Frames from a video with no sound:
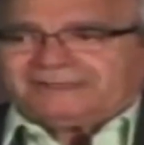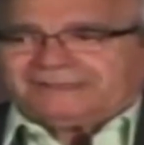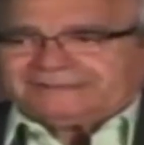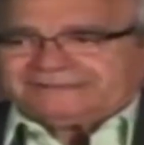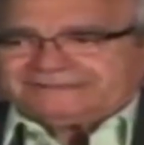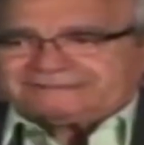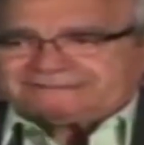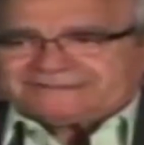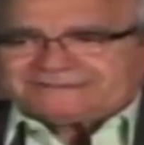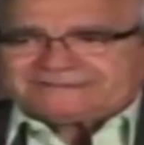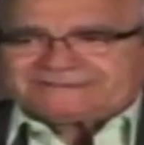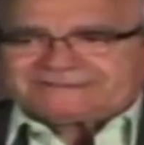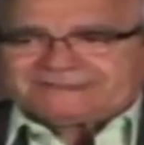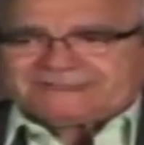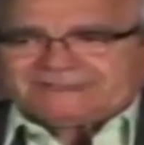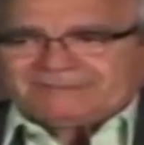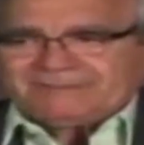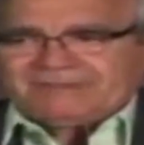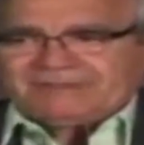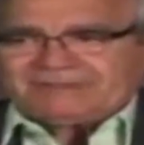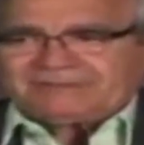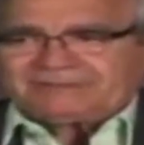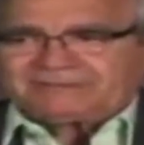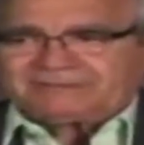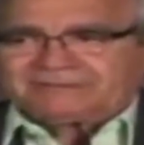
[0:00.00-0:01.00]
He says, come
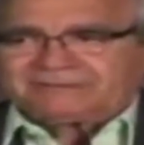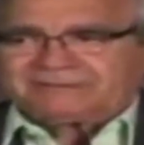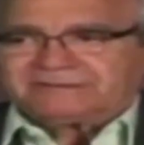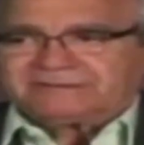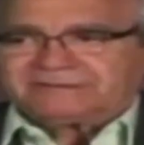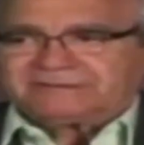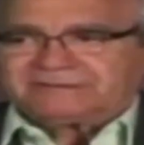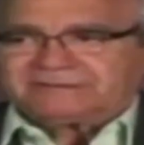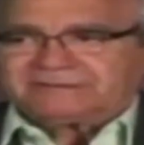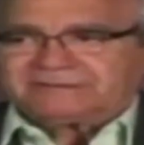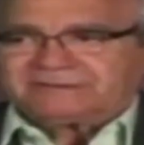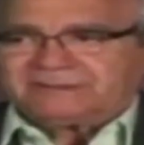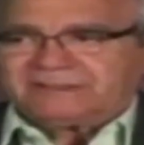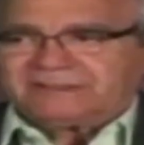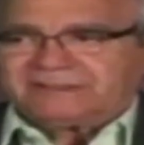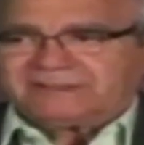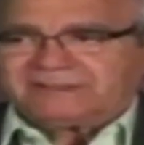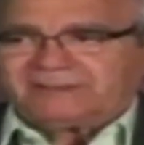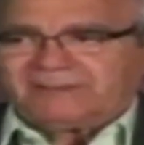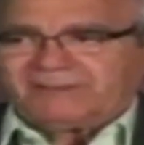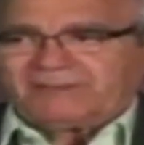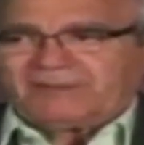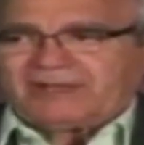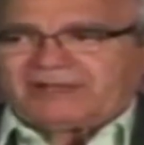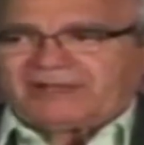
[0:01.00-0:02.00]
here,
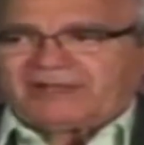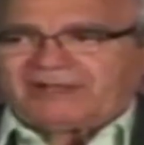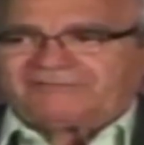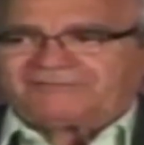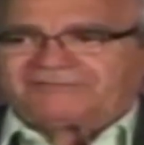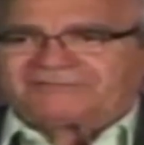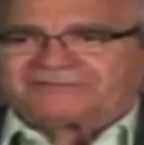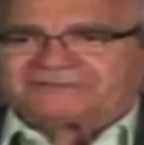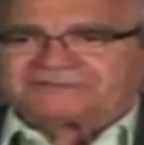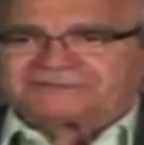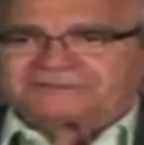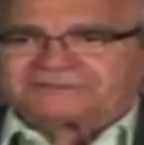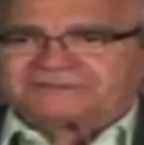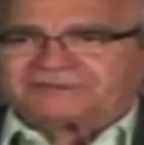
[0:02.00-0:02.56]
come to my office,